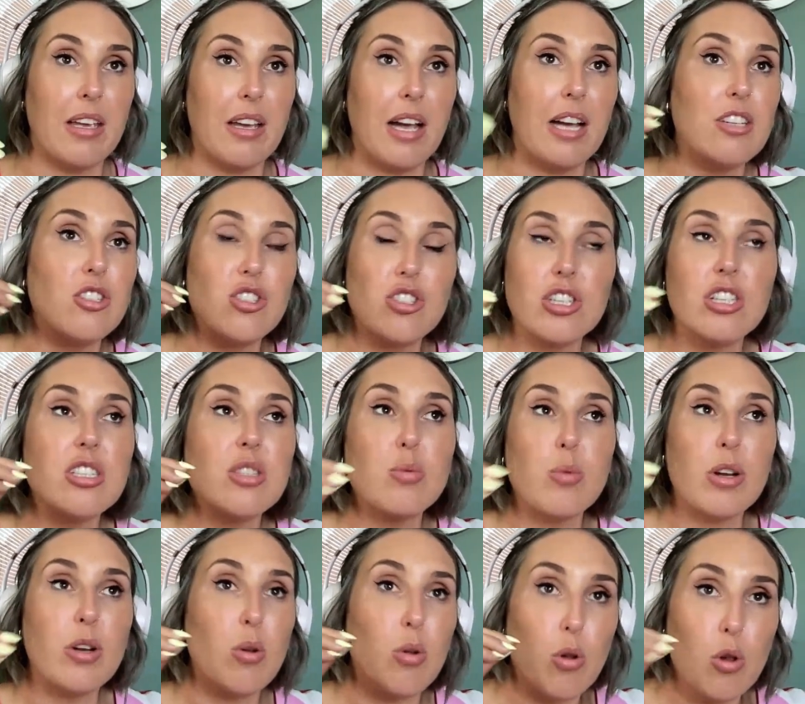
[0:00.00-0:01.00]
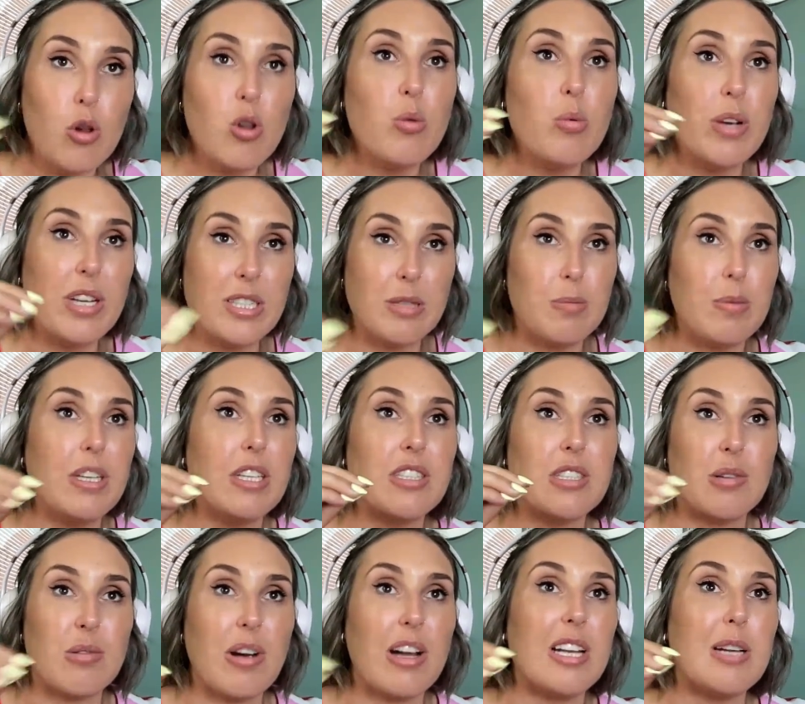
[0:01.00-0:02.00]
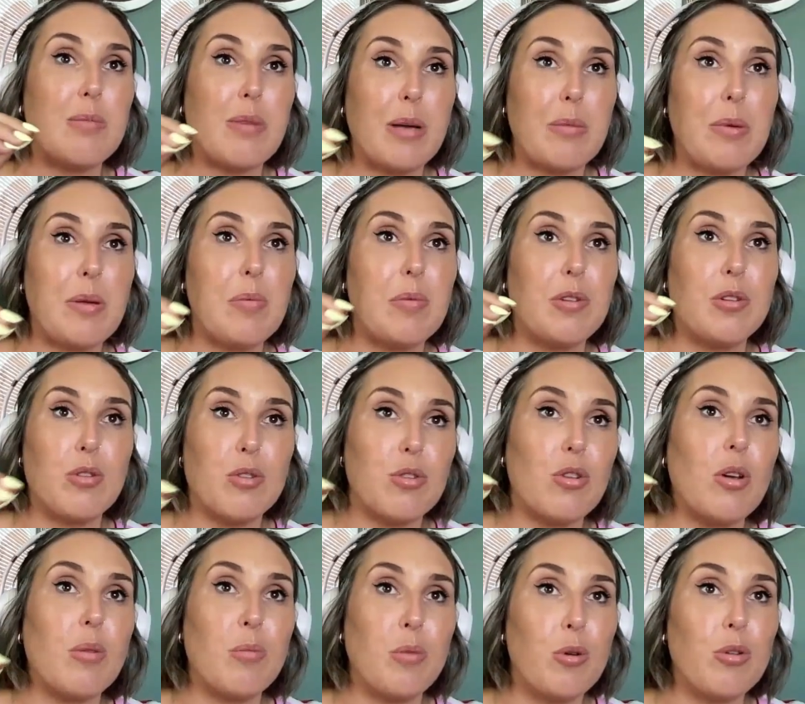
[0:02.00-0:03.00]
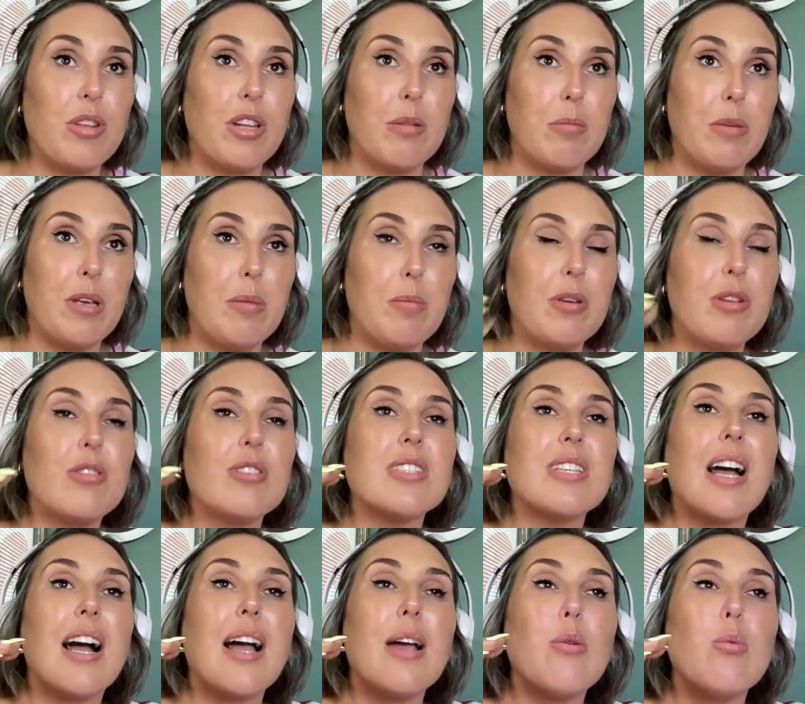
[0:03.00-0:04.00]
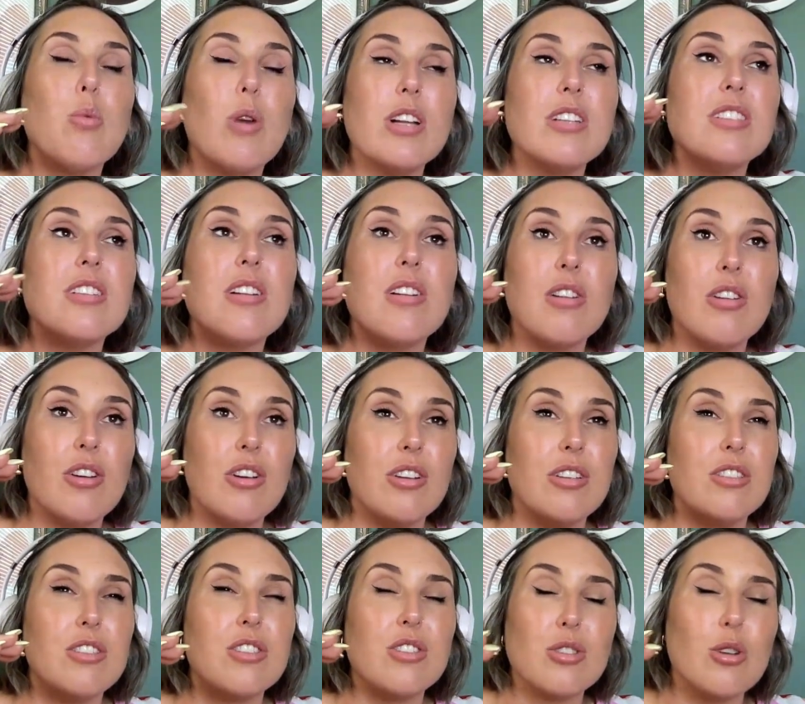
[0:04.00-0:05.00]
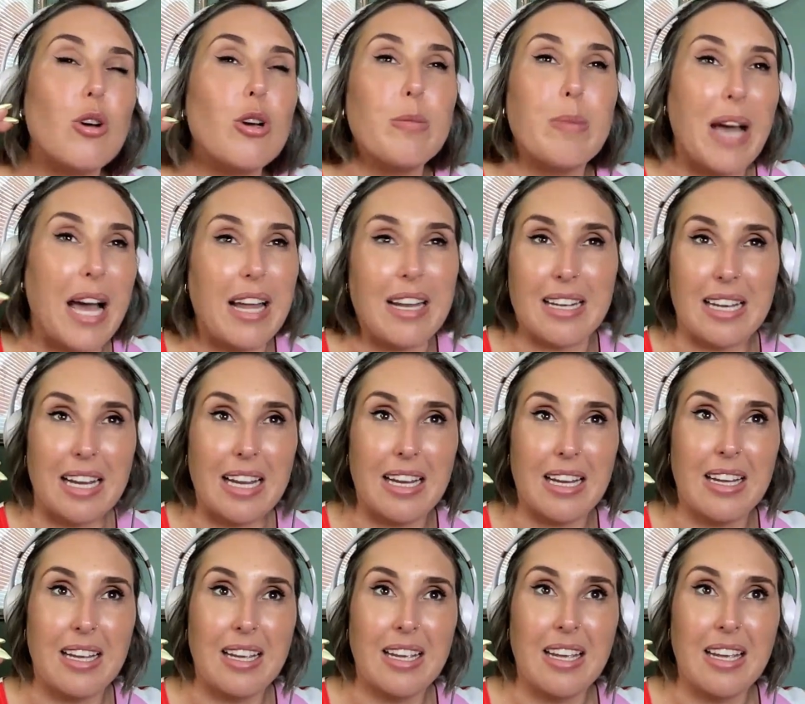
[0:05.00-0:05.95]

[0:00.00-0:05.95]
I just want to always be surrounded by people who know more than me because I want to learn so badly.